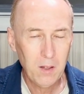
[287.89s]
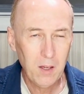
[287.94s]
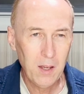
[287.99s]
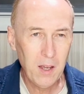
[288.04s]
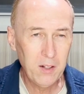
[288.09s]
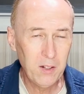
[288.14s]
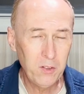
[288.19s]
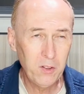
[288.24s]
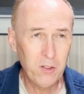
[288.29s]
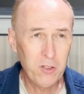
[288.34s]

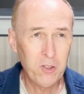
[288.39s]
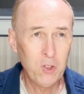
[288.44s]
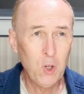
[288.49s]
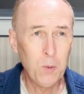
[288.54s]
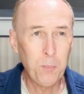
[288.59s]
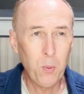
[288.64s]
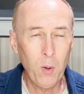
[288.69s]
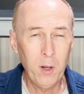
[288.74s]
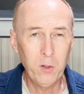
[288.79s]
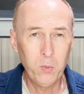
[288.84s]
an additional
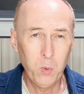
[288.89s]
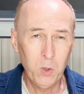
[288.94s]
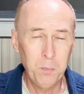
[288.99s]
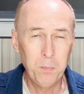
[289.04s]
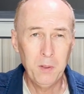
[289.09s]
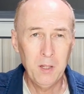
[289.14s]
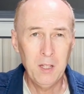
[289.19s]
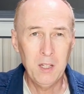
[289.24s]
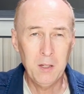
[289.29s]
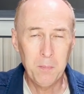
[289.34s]
point would
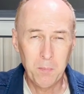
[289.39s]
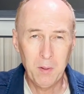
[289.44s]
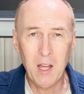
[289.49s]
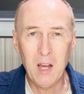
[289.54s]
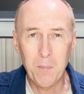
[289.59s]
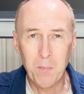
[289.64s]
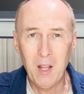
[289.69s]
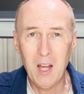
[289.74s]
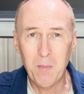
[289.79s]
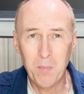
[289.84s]
be blah,
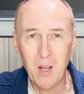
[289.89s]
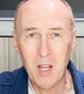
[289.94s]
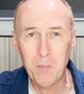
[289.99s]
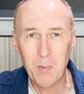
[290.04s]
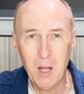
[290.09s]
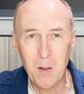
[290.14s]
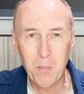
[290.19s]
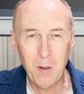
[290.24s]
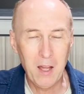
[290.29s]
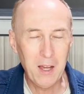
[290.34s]
blah, blah,
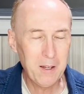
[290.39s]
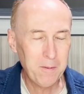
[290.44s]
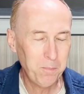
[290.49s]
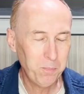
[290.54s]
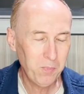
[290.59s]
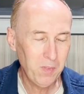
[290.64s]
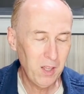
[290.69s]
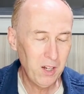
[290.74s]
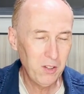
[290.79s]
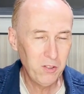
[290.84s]
blah, blah.
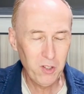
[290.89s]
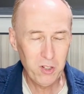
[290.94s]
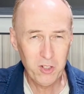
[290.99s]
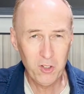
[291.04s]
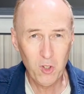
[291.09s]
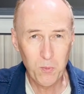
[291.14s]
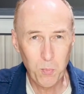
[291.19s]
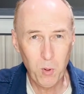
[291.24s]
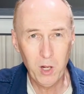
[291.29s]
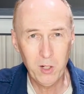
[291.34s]
An
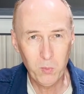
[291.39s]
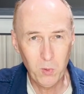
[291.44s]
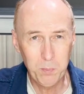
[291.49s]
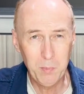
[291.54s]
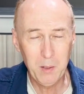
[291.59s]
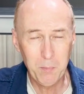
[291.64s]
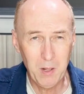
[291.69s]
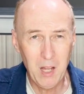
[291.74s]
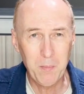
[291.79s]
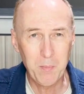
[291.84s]
additional point would be
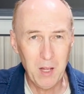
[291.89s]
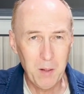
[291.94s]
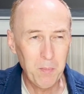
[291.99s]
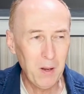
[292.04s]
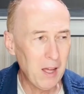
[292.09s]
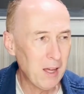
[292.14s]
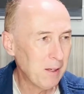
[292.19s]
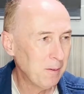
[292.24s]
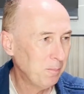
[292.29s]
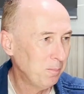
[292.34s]
blah, blah,
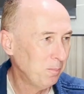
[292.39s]
blah.